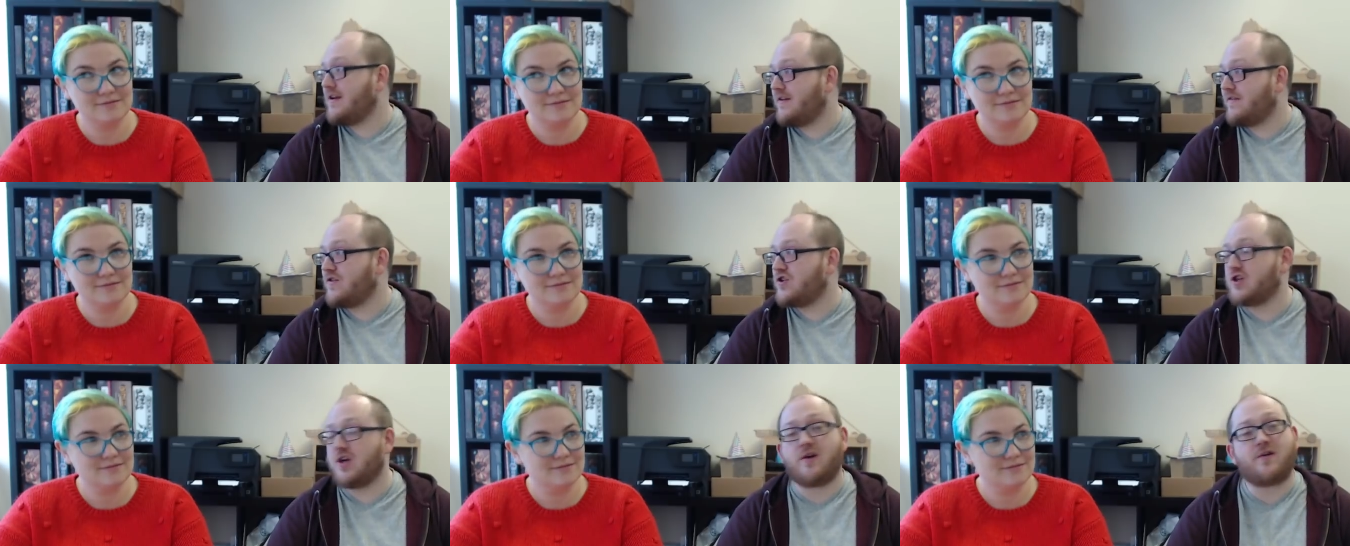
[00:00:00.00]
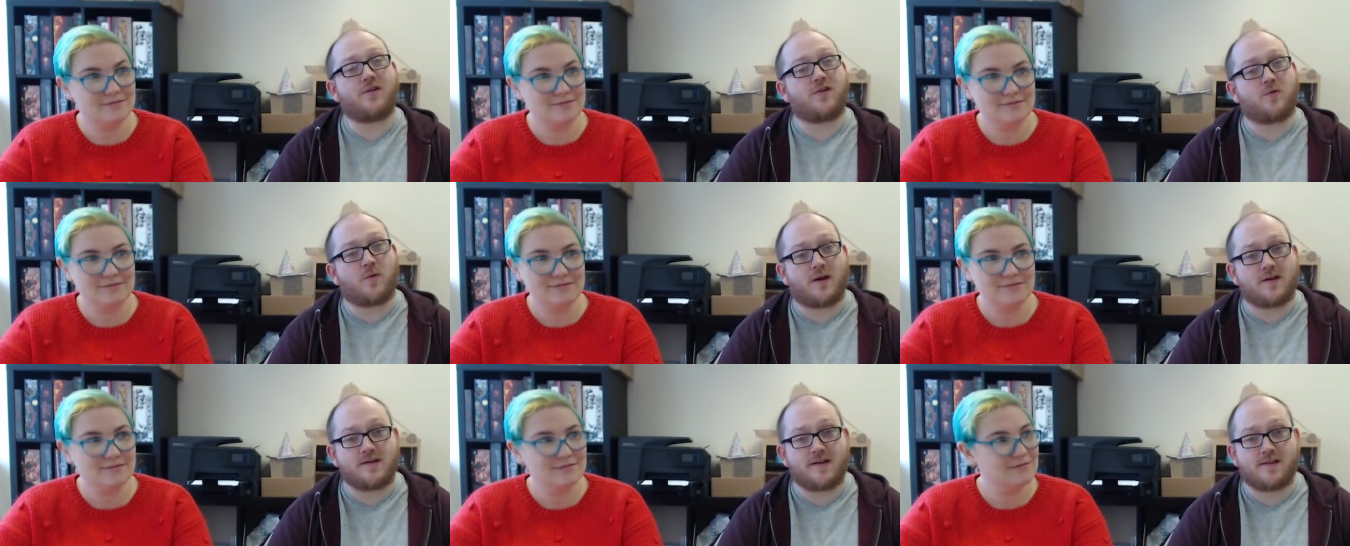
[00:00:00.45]
Speaker 1: of June, and
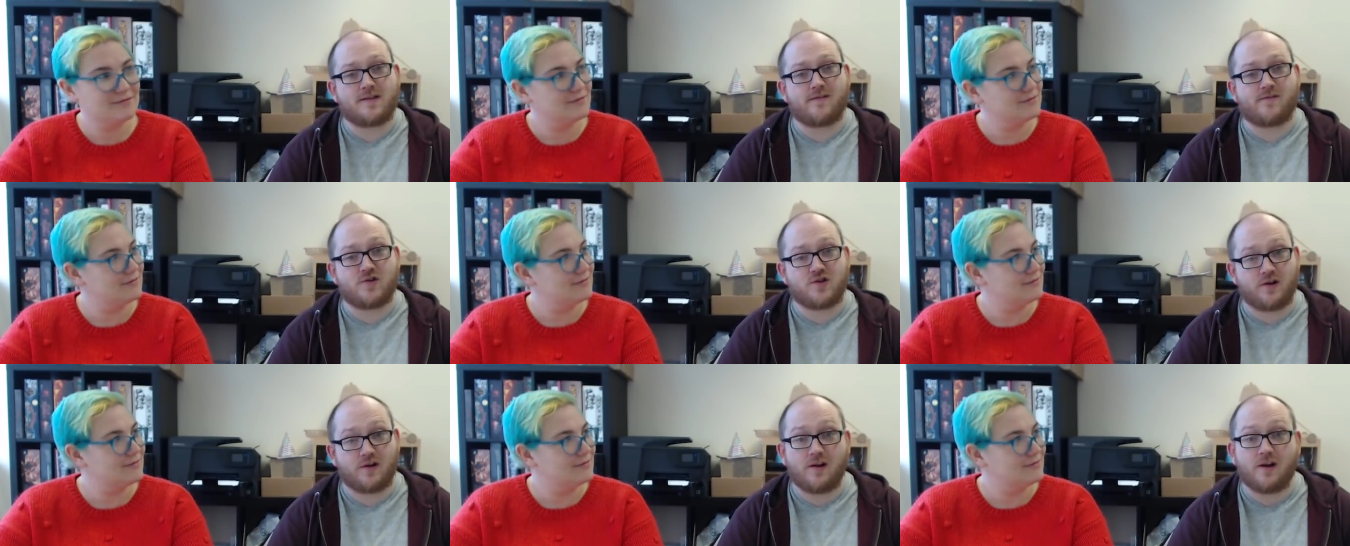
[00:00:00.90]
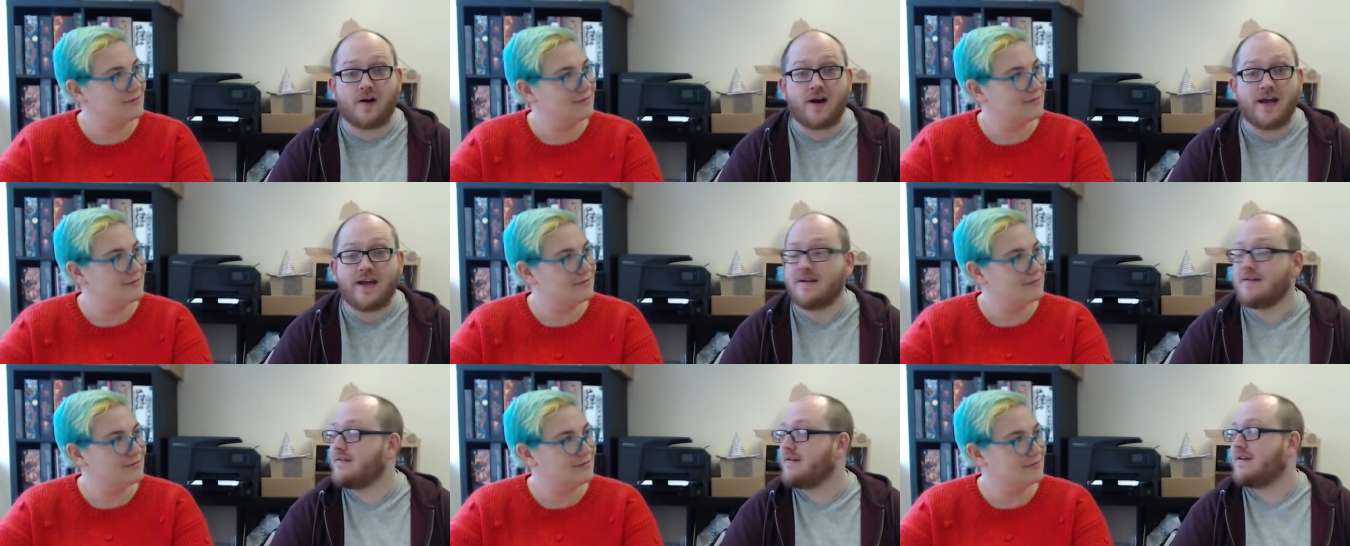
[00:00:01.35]
20th of
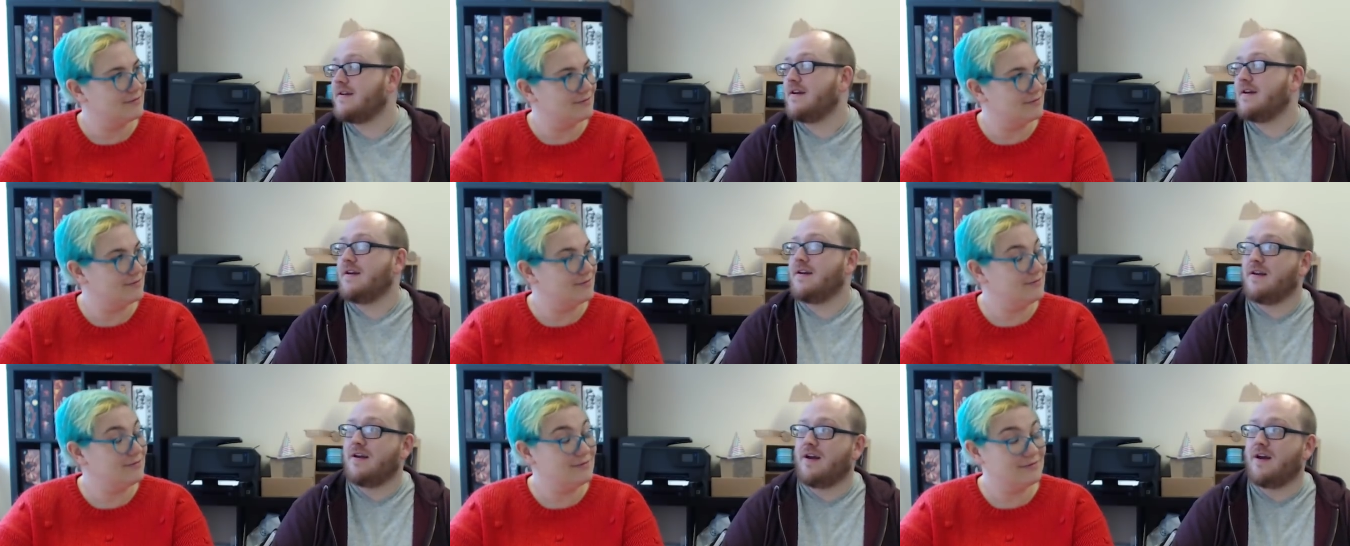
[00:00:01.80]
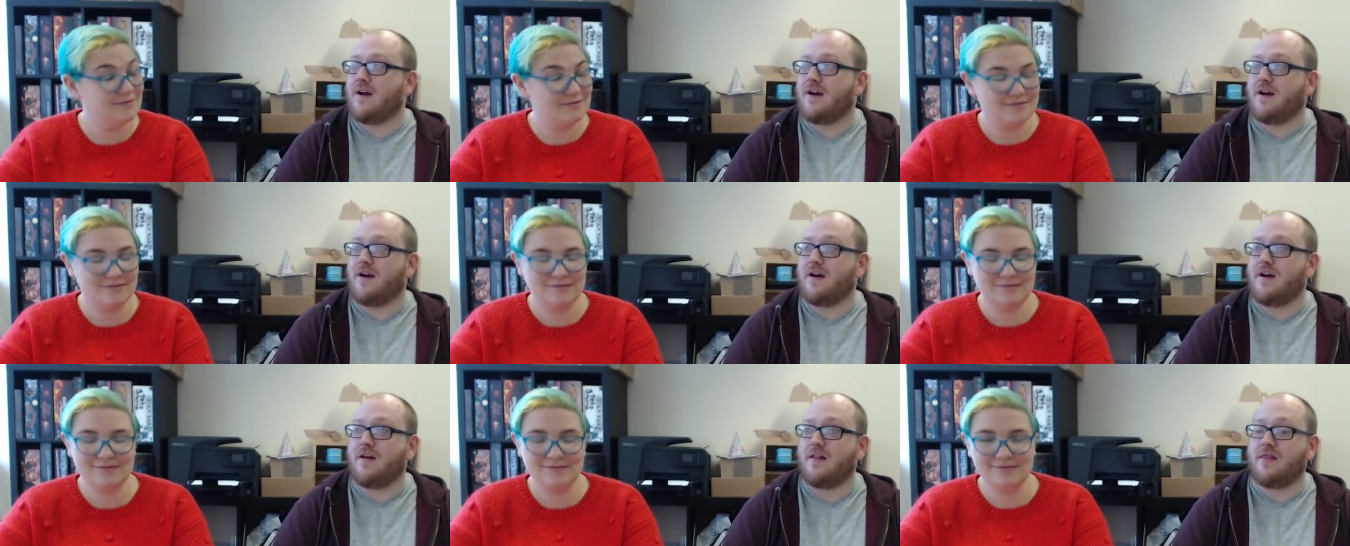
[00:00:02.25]
July. Mm-hmm.
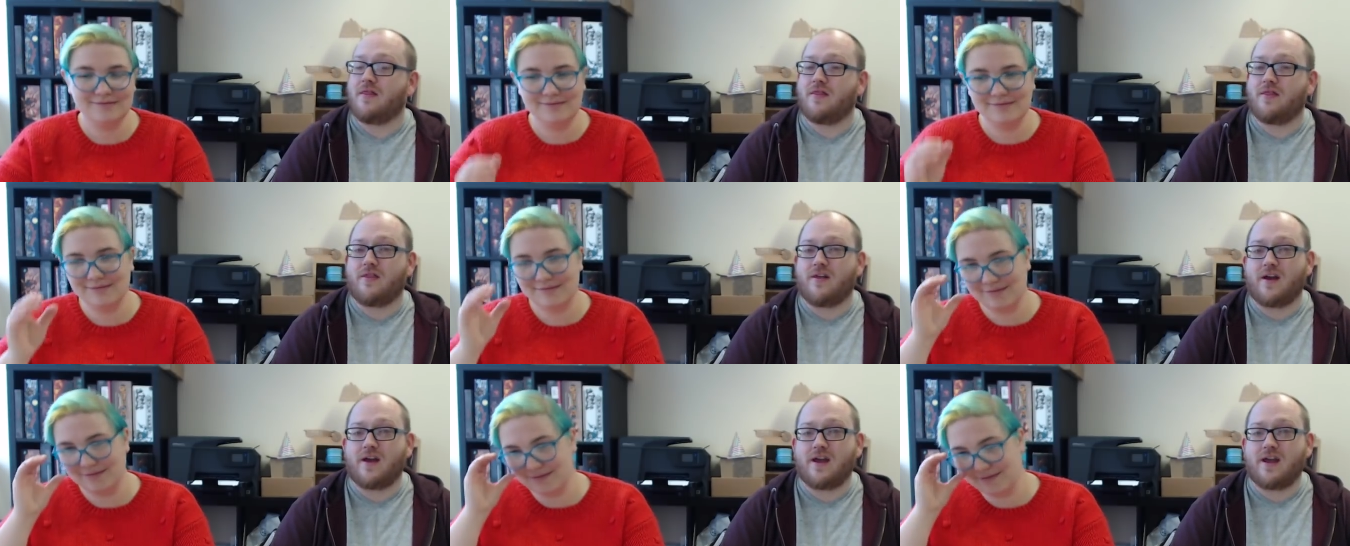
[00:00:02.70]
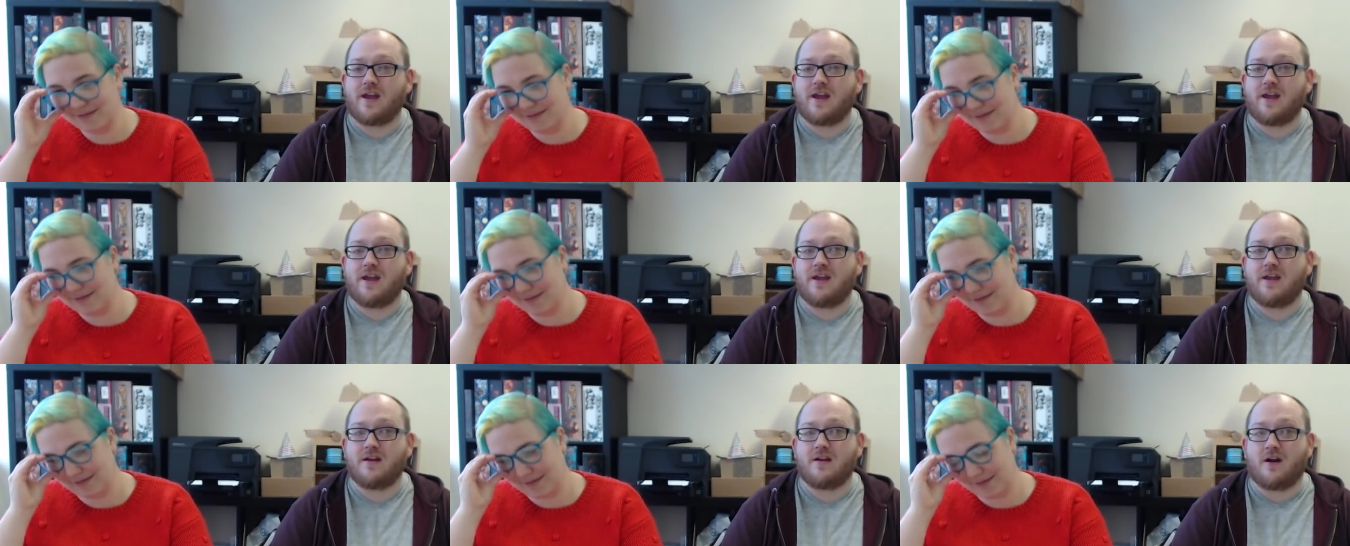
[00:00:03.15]
Uh,
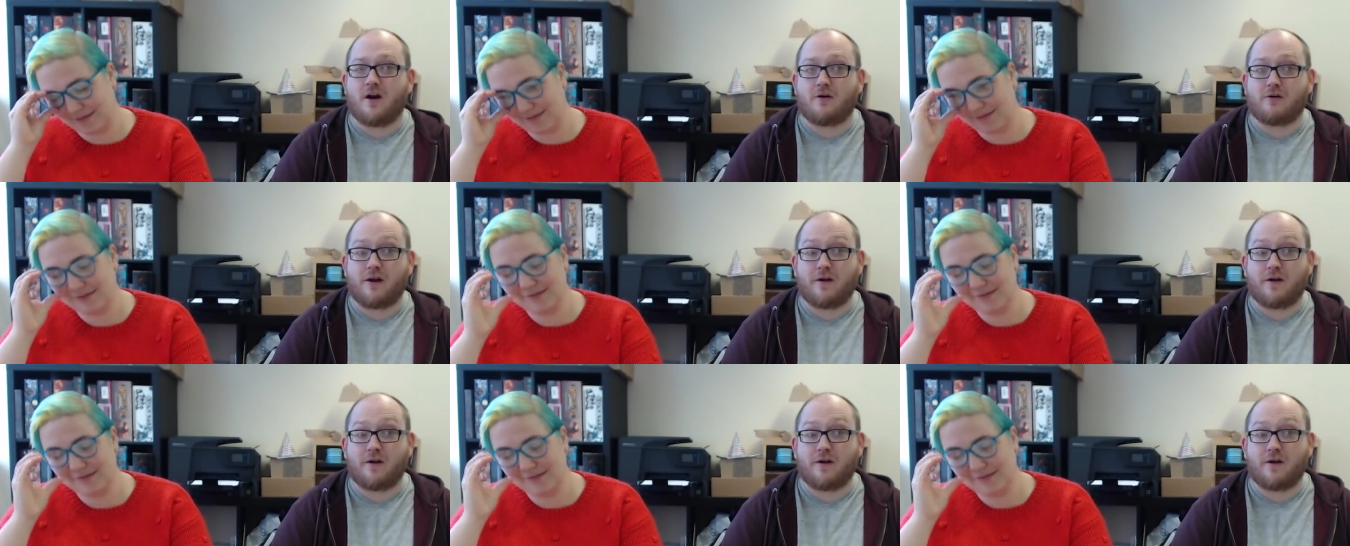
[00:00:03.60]
they are a